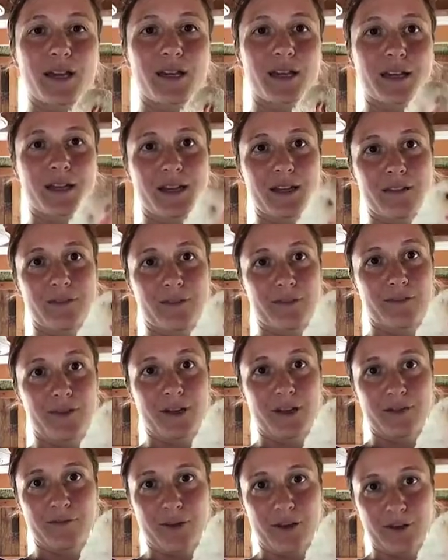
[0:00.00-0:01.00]
I'm going to get
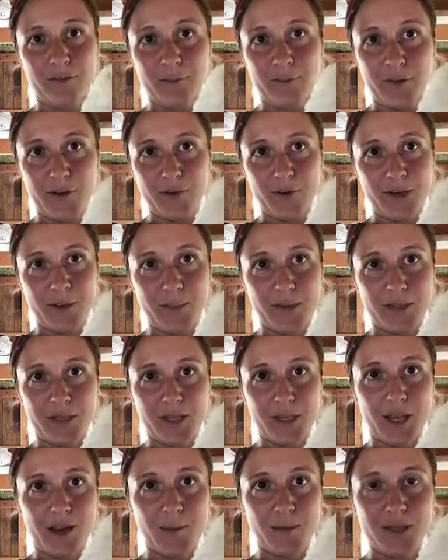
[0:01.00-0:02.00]
a better view when I put the
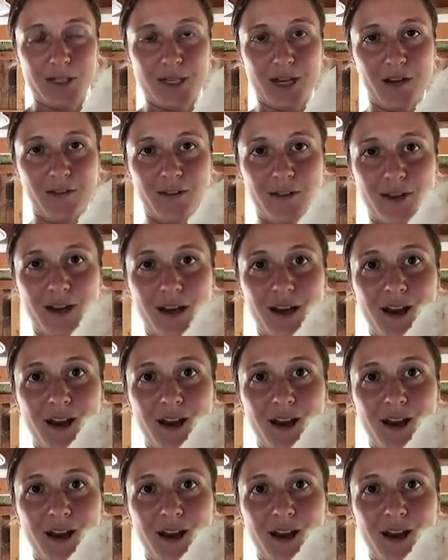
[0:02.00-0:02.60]
camera down.